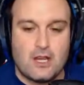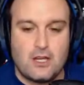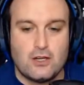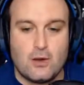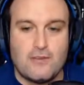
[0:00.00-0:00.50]

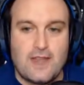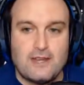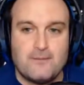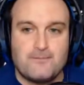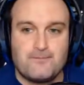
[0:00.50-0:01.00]

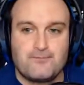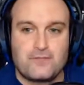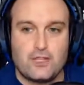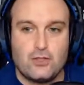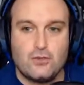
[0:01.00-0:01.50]

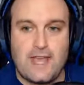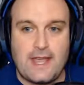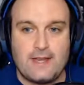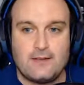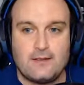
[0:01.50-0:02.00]
you
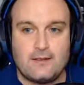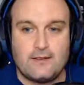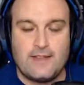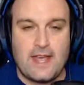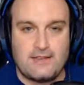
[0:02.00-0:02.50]
get
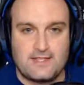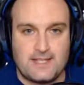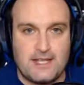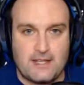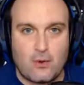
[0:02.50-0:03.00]
that
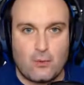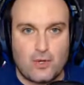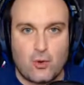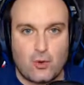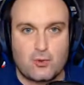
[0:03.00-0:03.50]
scene that
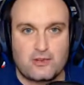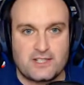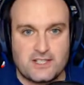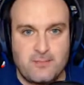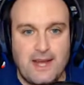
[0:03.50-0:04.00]
we all were
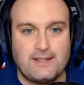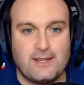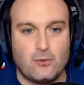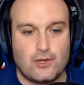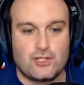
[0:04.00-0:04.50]

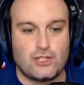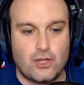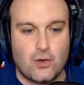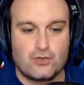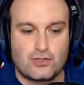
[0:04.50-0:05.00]
expecting, where she
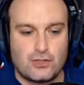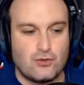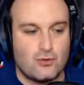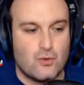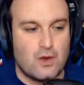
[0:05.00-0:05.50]
goes
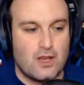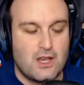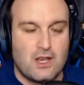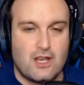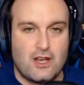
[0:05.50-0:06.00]
to
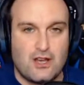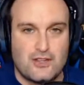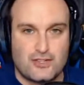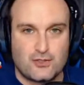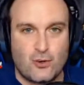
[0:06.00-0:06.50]

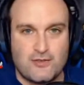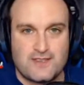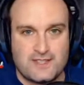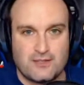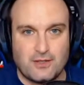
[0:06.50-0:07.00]
the sword
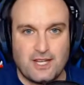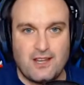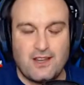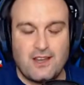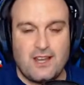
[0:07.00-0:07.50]
facility.
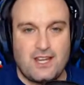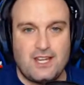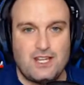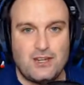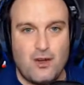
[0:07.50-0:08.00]

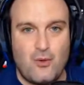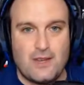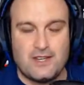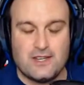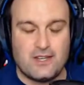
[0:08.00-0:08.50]

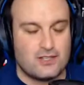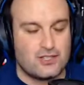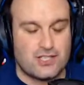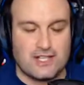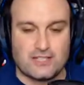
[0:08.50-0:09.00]
And
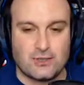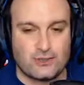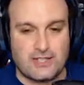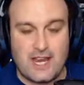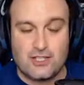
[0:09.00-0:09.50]
she gets the
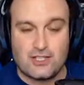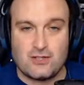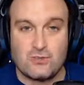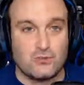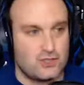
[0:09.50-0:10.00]
altercation.